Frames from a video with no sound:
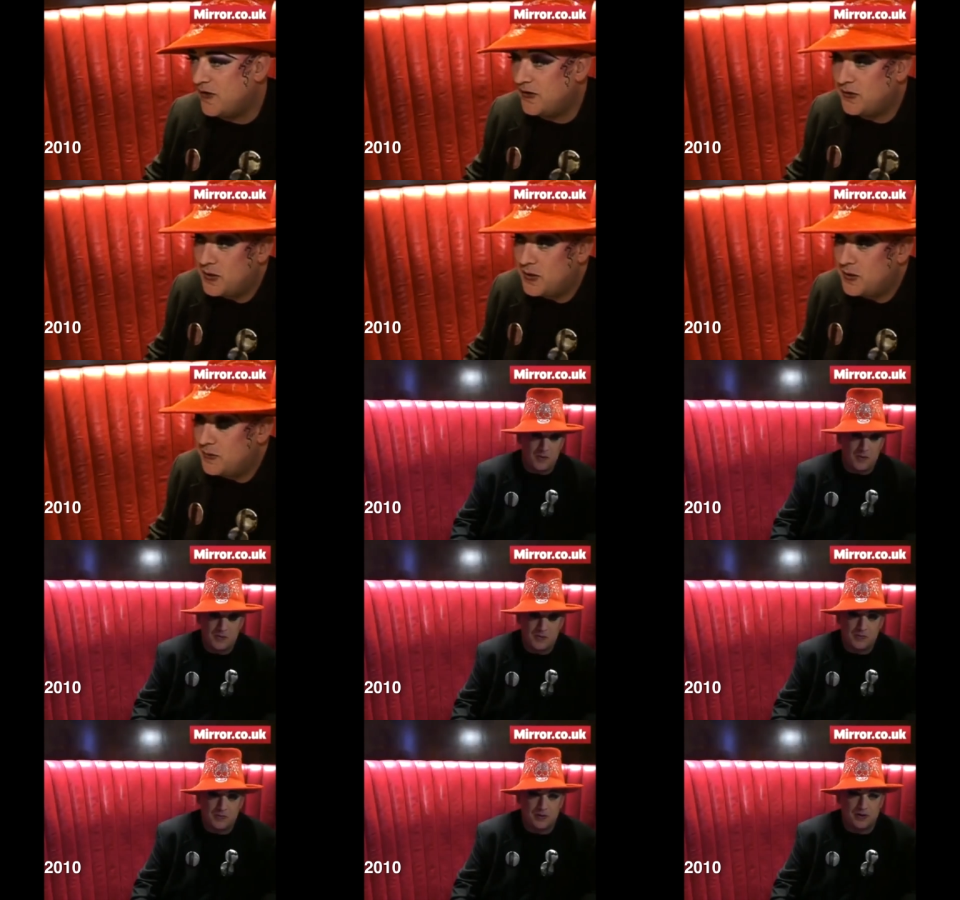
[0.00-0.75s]
I thought he
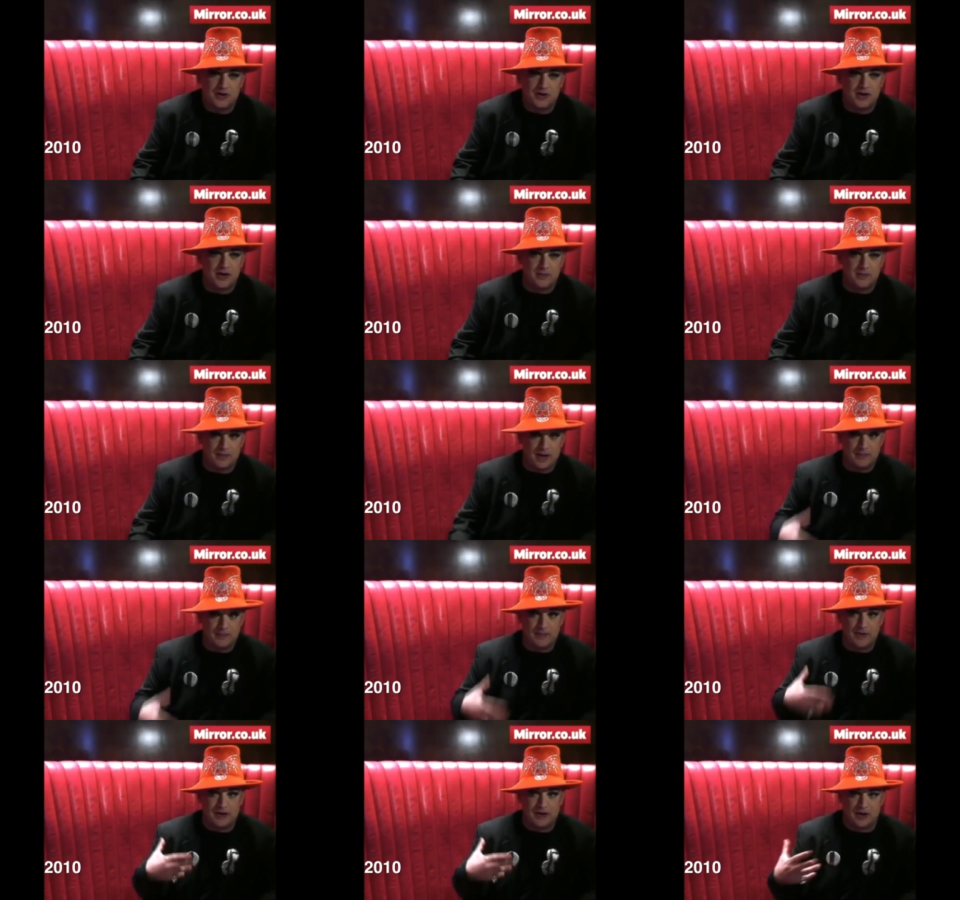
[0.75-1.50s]
was brilliant. It
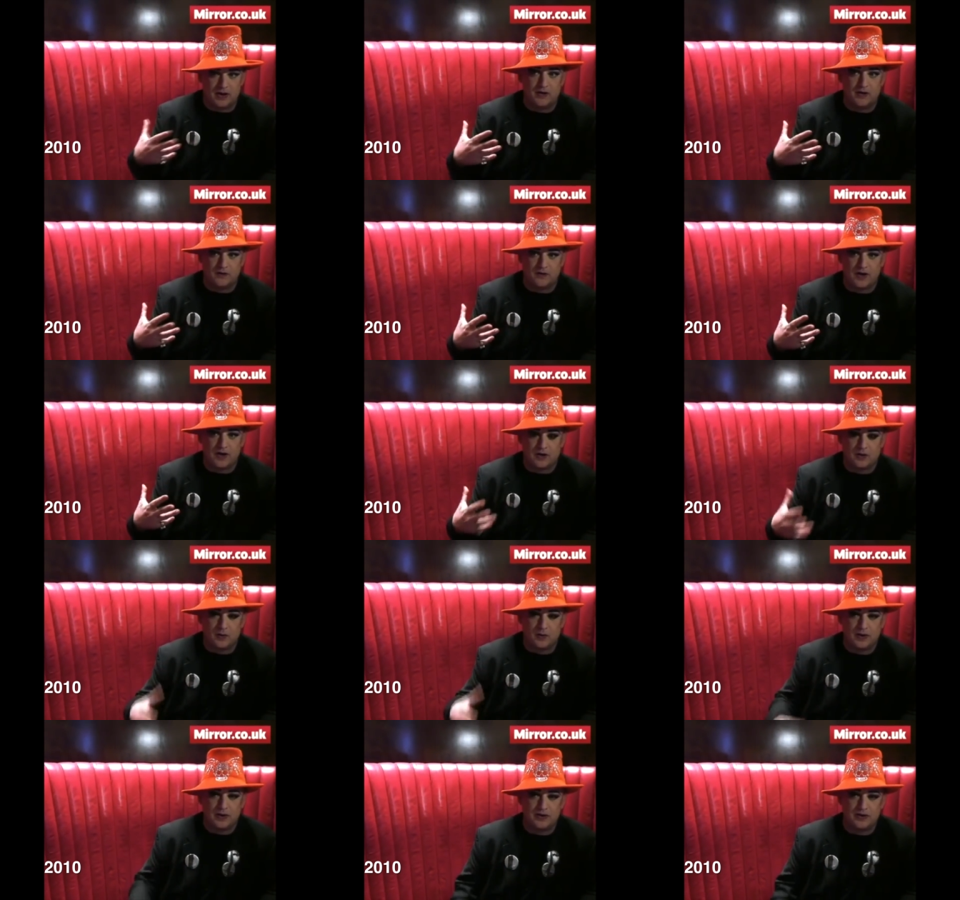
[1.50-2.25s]
made me kind of like
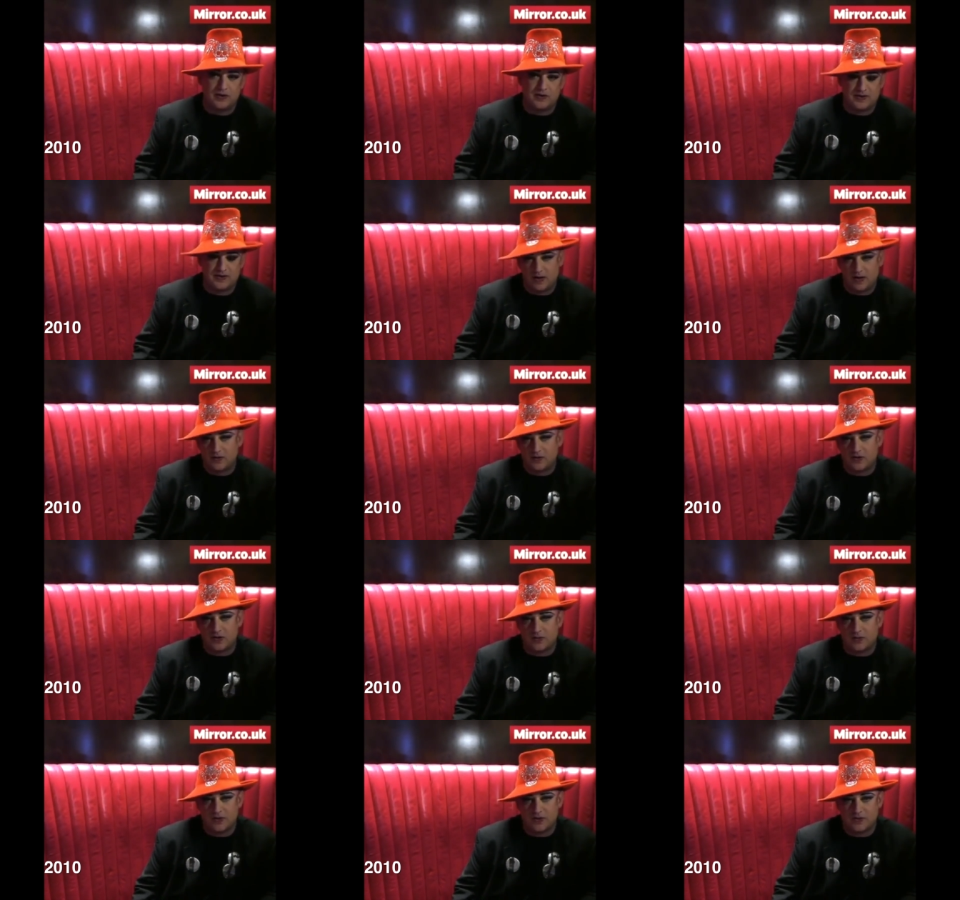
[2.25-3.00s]
quite
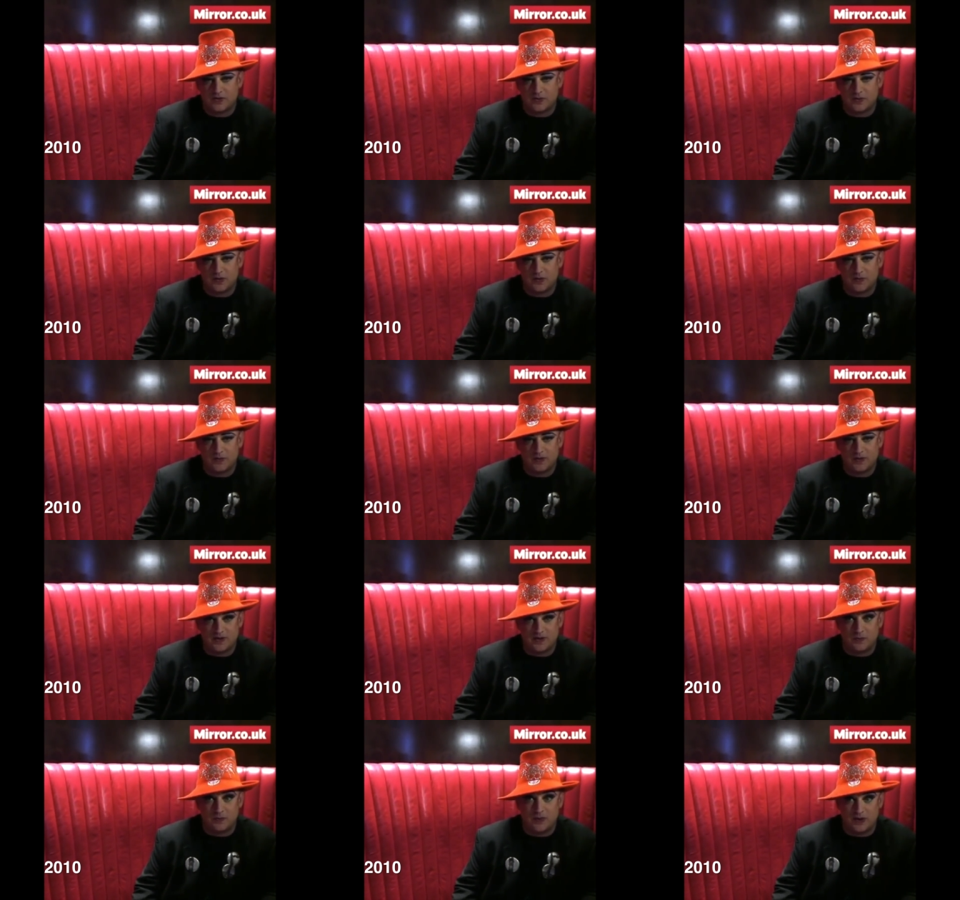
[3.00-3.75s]
nostalgic when I saw him because
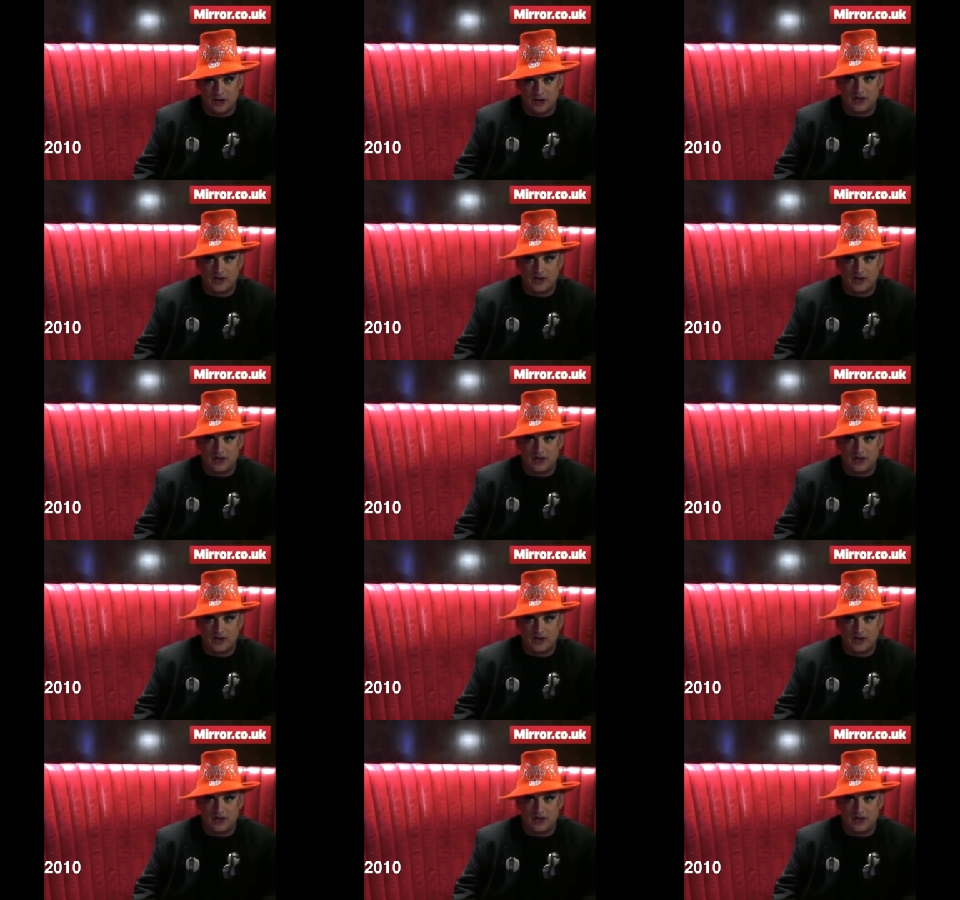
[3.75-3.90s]
he really,